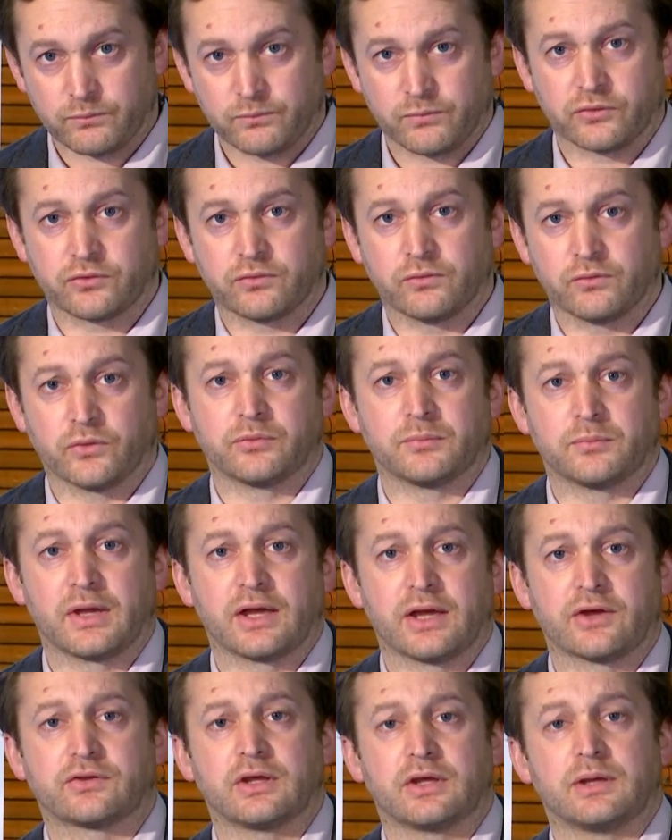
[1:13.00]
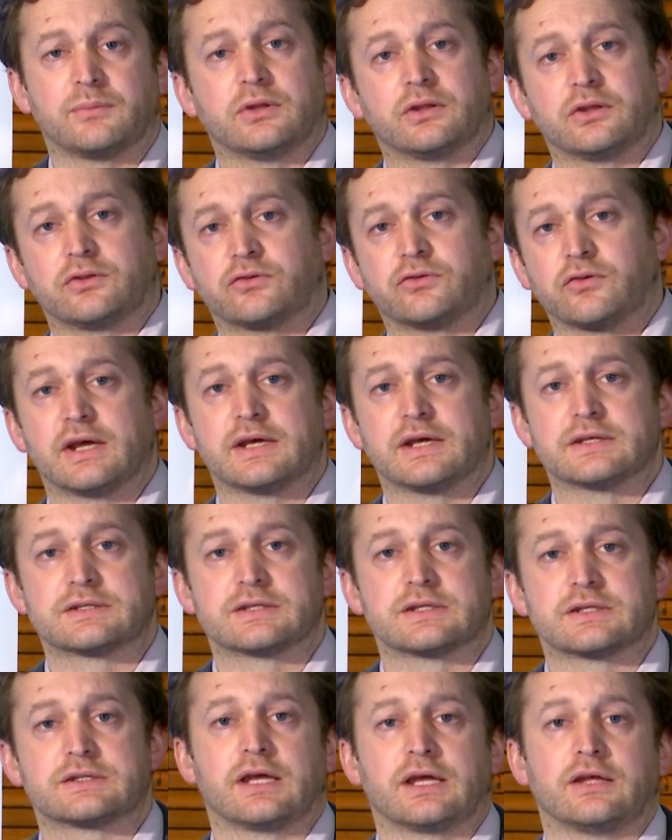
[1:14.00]
First of all, some housekeeping. Don't
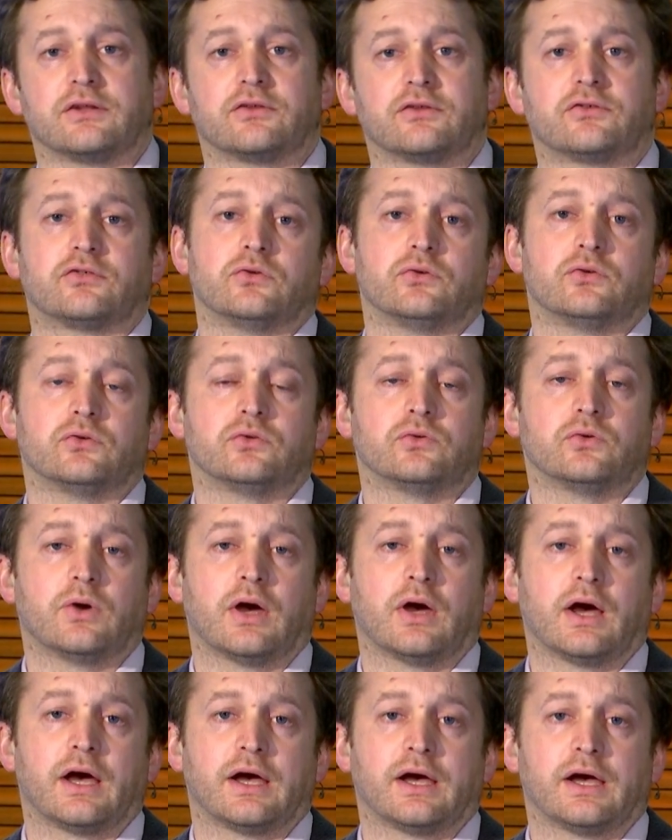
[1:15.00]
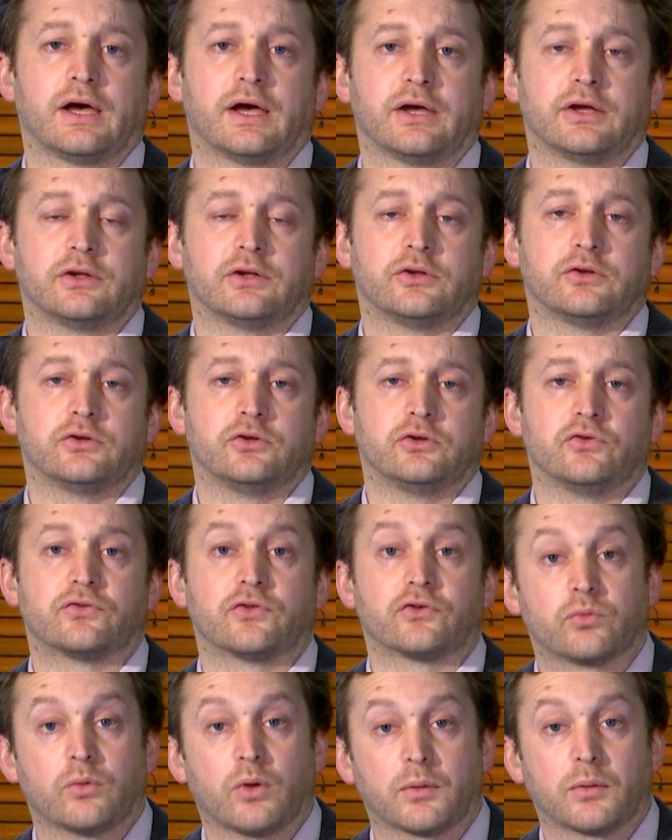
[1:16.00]
hesitate to use
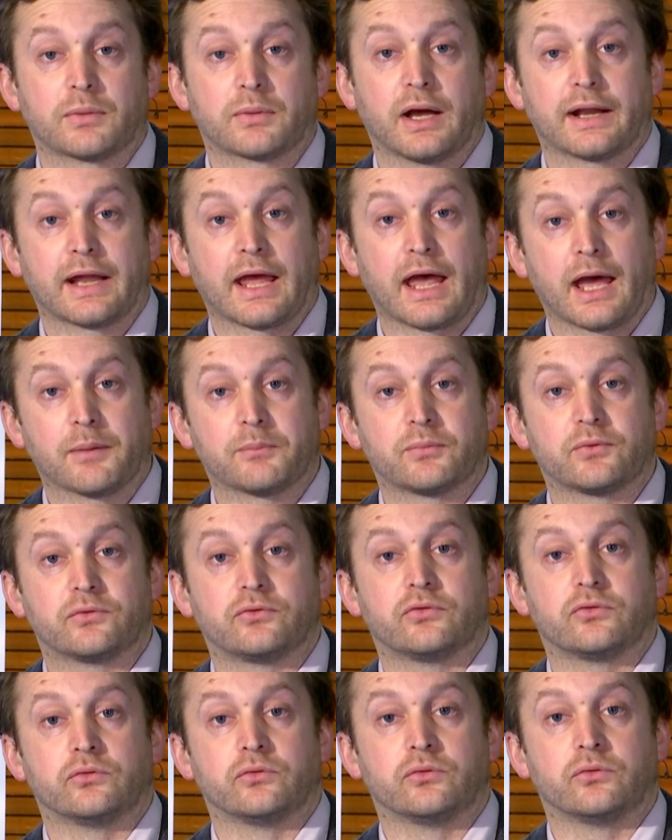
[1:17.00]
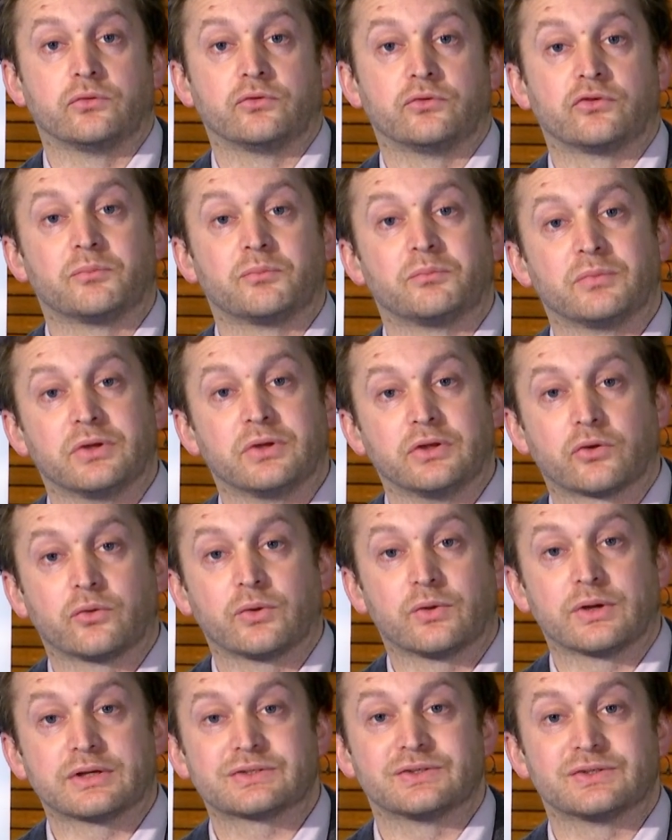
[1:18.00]
the swap card app to submit your
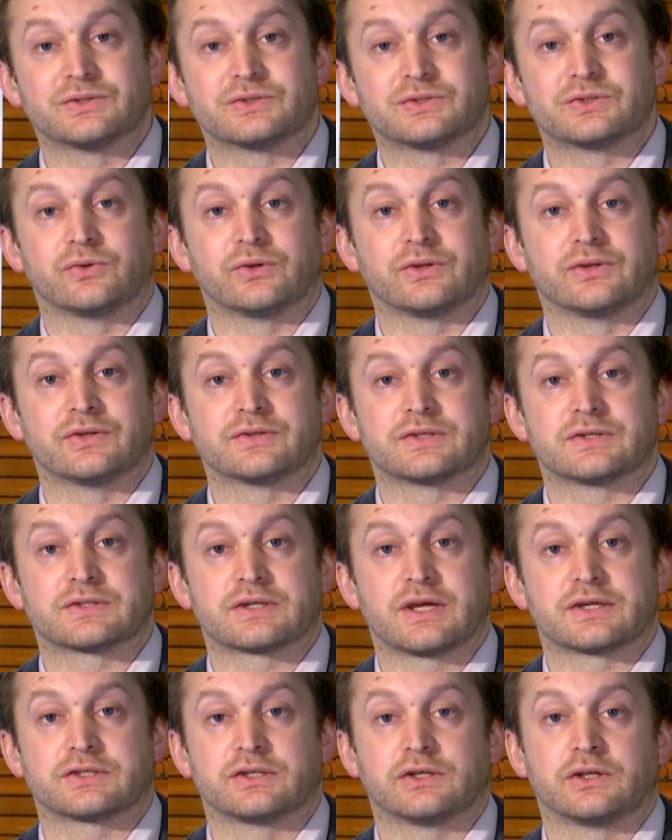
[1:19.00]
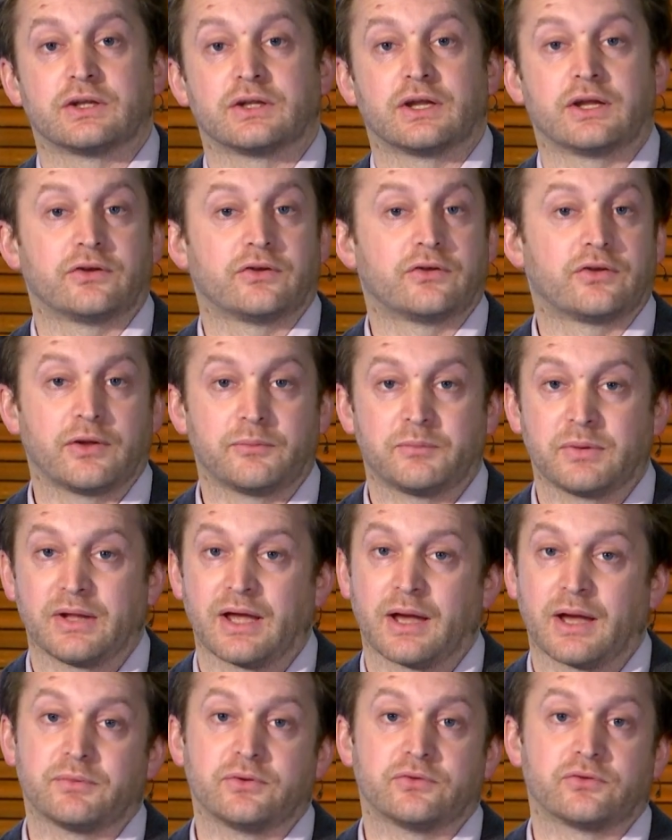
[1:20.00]
questions during this discussion, and I'd be
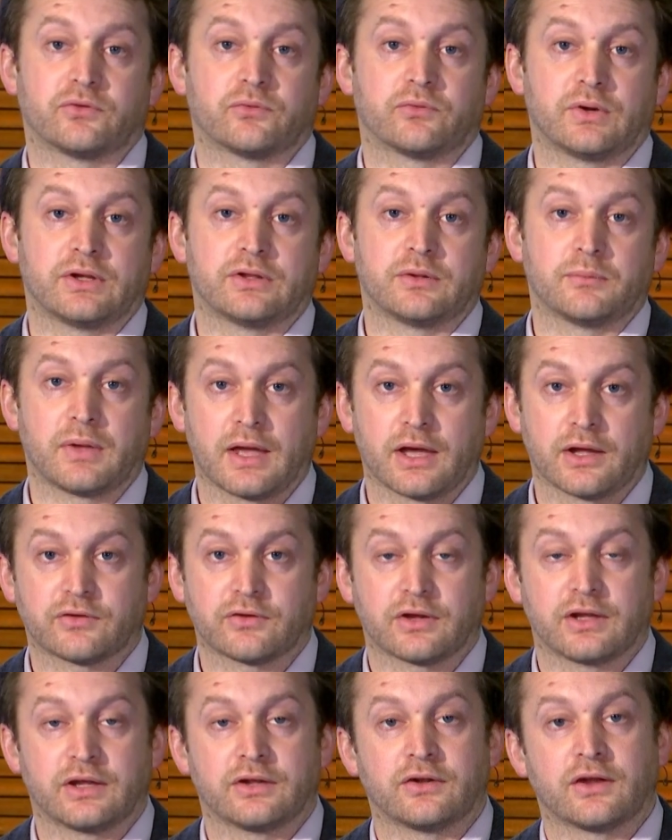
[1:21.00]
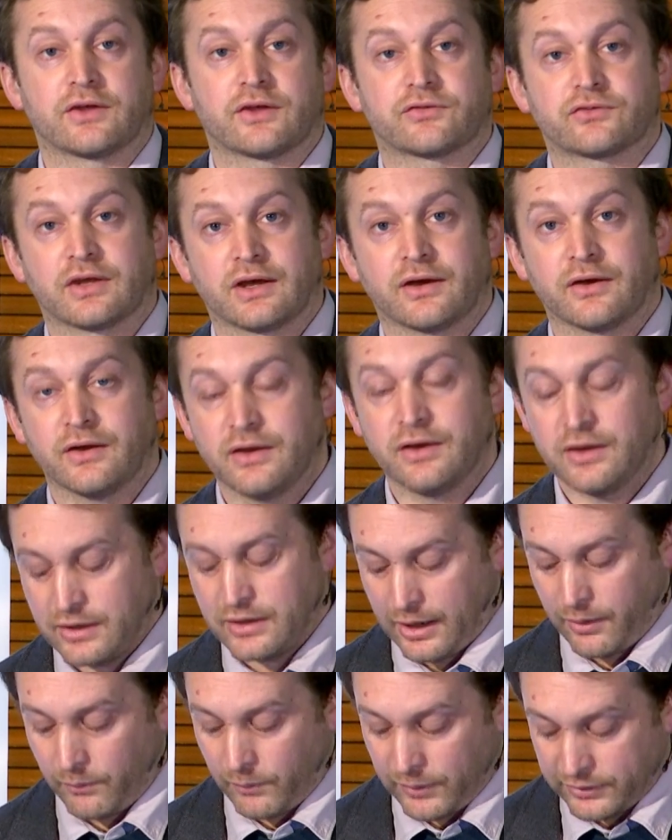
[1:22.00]
happy to read them out and ask our
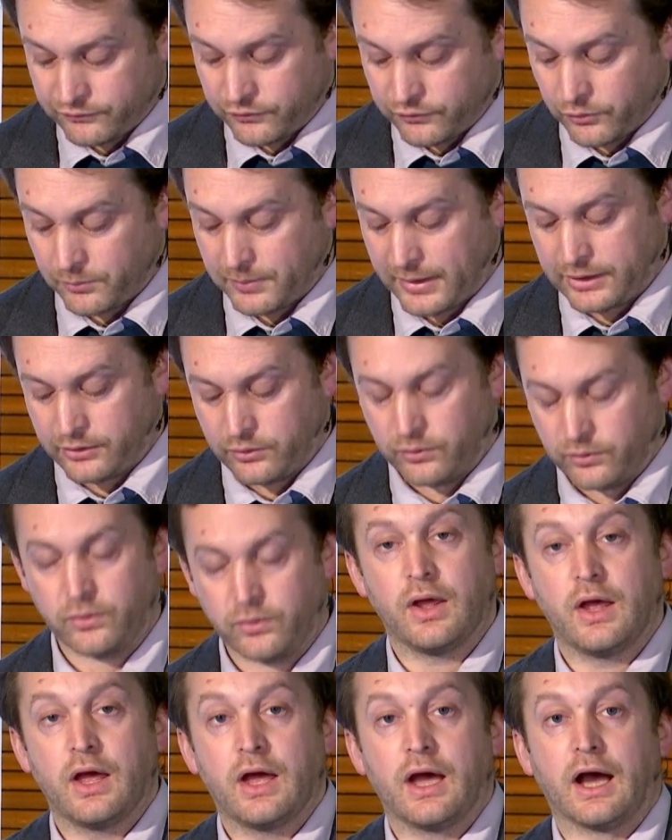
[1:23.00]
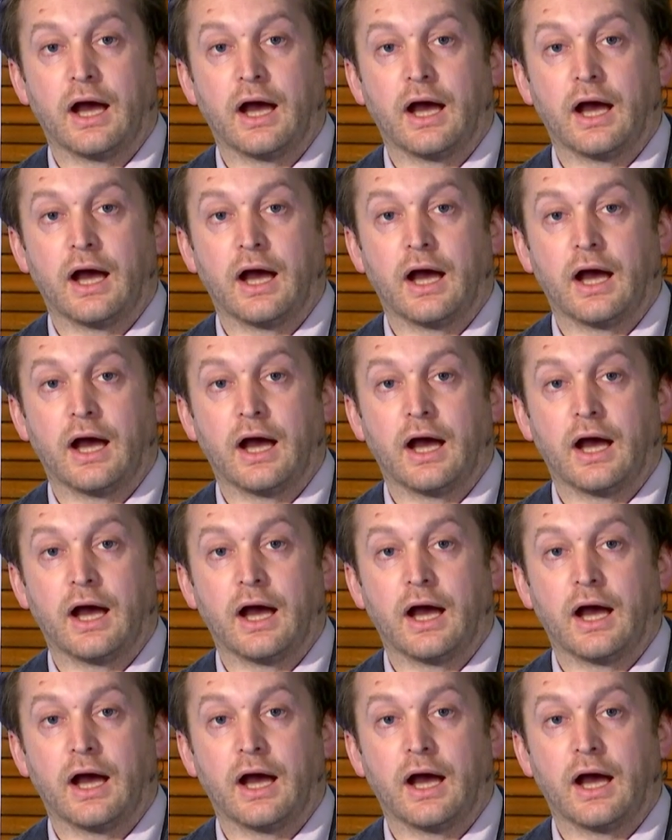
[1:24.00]
wonderful panel.